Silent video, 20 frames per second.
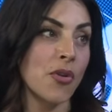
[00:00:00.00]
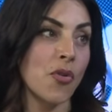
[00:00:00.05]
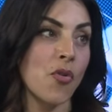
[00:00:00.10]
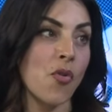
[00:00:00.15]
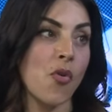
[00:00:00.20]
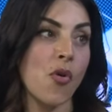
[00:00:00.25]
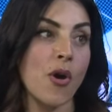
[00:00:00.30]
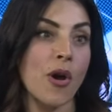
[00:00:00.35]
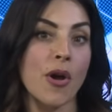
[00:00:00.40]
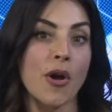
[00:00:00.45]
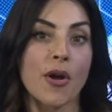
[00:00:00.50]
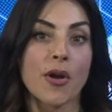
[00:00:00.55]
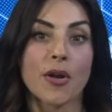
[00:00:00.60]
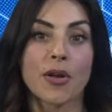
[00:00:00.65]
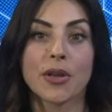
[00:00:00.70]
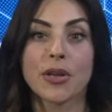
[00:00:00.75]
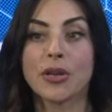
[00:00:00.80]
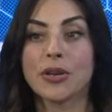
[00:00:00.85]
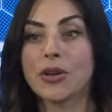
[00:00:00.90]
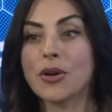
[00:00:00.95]
or,
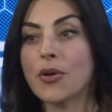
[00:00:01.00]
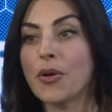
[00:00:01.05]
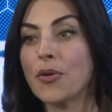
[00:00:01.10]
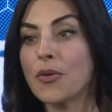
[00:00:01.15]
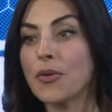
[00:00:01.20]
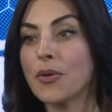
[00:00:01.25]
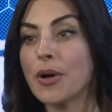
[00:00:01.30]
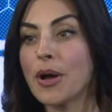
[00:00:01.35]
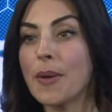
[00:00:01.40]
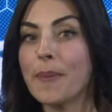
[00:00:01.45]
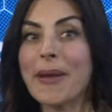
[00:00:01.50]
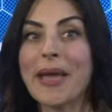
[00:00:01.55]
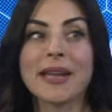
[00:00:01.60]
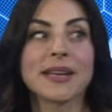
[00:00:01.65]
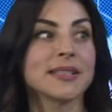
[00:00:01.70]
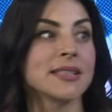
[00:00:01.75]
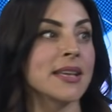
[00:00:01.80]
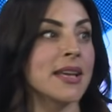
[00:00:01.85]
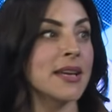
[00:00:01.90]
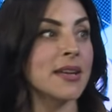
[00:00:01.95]
you know, a
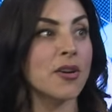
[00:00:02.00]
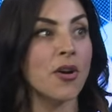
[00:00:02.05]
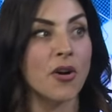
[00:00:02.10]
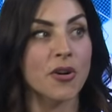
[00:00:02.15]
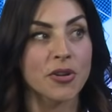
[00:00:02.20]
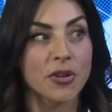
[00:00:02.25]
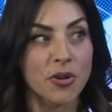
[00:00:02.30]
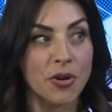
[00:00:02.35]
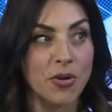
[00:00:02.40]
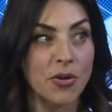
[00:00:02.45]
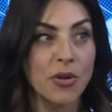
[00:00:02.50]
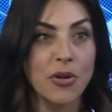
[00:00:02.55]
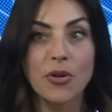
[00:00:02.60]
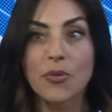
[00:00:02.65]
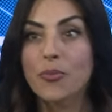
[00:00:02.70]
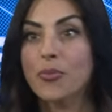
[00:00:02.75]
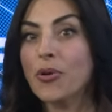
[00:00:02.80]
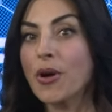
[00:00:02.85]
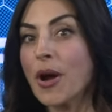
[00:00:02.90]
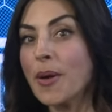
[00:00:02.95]
panacea to all your
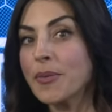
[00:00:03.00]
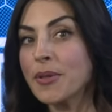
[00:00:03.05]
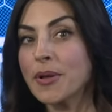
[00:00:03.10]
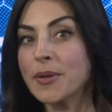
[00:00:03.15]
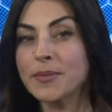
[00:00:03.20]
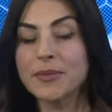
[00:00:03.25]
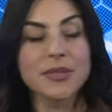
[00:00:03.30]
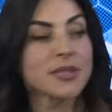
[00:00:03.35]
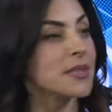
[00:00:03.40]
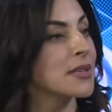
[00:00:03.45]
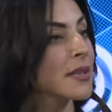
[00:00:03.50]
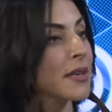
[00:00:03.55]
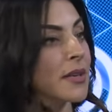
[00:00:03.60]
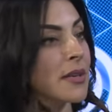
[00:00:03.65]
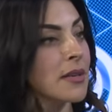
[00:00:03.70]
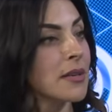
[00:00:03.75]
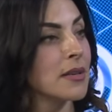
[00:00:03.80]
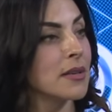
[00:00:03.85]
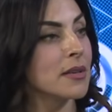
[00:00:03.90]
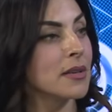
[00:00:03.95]
problems
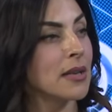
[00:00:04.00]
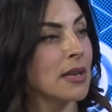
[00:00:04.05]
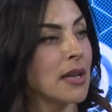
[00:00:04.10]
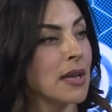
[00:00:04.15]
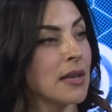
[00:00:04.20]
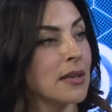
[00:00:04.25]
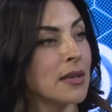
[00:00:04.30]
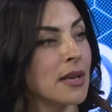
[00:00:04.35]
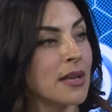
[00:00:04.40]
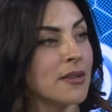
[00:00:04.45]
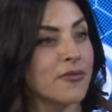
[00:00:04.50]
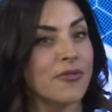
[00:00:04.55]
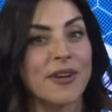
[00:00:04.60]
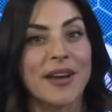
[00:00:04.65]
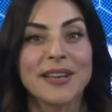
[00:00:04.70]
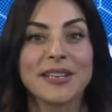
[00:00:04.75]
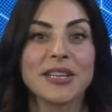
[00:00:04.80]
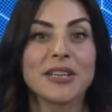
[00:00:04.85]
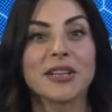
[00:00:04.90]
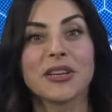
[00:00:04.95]
in
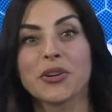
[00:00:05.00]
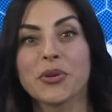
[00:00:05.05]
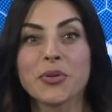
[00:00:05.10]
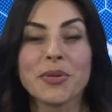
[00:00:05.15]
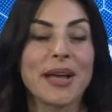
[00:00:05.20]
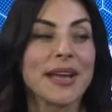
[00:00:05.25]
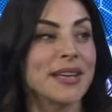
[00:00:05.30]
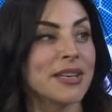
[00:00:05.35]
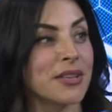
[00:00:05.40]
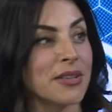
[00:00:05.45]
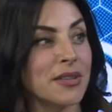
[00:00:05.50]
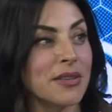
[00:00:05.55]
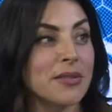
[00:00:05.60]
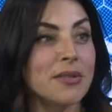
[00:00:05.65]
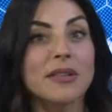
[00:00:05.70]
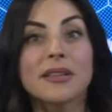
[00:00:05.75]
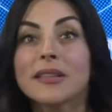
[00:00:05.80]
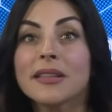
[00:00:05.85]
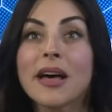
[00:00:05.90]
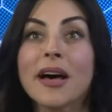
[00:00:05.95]
finding, you know, like
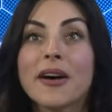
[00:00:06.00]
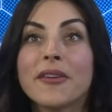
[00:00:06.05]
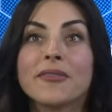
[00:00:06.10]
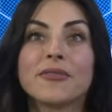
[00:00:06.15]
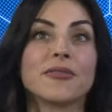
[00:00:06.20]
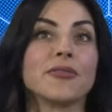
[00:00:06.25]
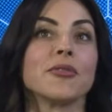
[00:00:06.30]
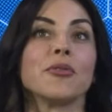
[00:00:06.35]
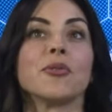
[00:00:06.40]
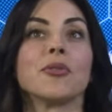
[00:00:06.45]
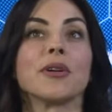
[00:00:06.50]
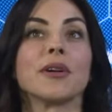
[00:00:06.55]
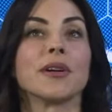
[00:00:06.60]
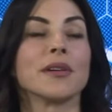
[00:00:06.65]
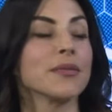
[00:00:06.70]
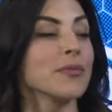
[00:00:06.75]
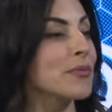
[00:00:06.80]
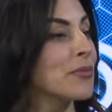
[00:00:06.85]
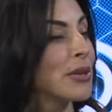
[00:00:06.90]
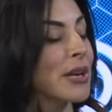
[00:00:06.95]
love
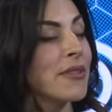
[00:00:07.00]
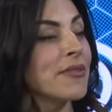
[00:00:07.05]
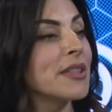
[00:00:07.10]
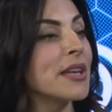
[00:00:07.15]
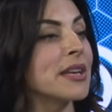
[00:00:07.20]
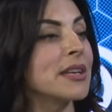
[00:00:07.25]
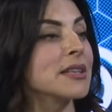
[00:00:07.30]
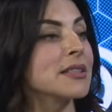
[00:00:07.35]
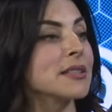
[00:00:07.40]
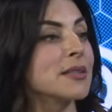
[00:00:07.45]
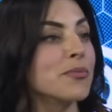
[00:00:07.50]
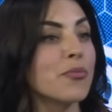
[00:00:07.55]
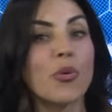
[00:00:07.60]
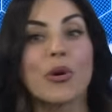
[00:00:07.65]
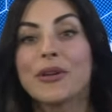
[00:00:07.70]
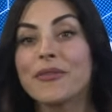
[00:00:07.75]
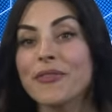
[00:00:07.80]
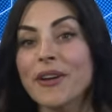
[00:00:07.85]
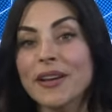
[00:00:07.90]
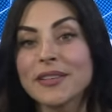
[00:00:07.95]
or whatever that is,
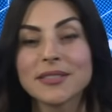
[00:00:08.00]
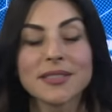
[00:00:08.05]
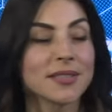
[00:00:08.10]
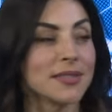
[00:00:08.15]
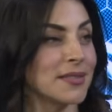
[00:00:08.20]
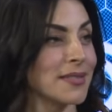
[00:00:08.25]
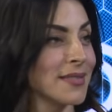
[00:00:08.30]
boyfriend.